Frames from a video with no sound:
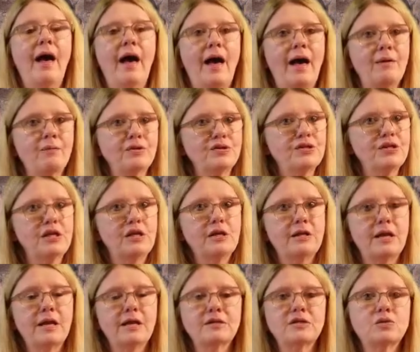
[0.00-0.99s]
I will see you
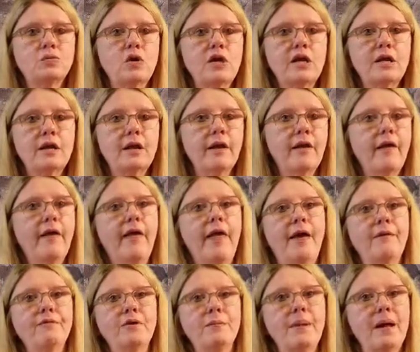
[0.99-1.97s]
next week.
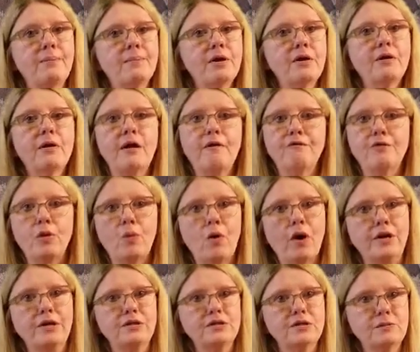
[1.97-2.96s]
And remember, if you
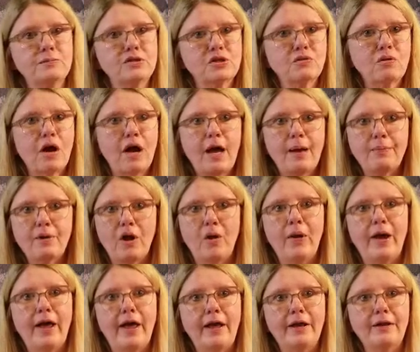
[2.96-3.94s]
want to subscribe, go
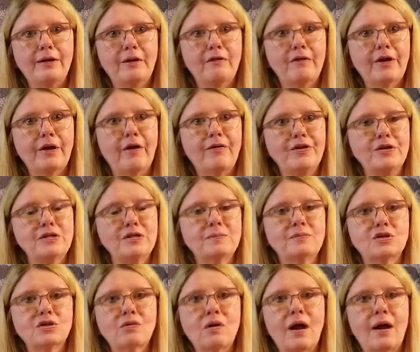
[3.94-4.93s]
ahead and click on the
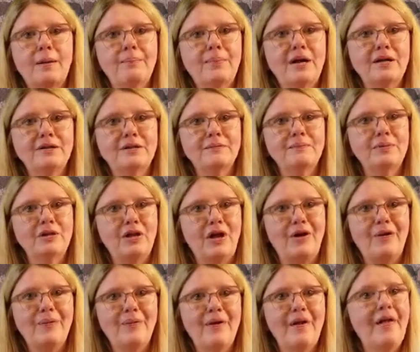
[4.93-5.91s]
subscribe button
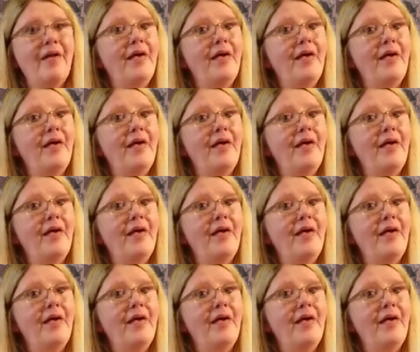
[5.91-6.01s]
below.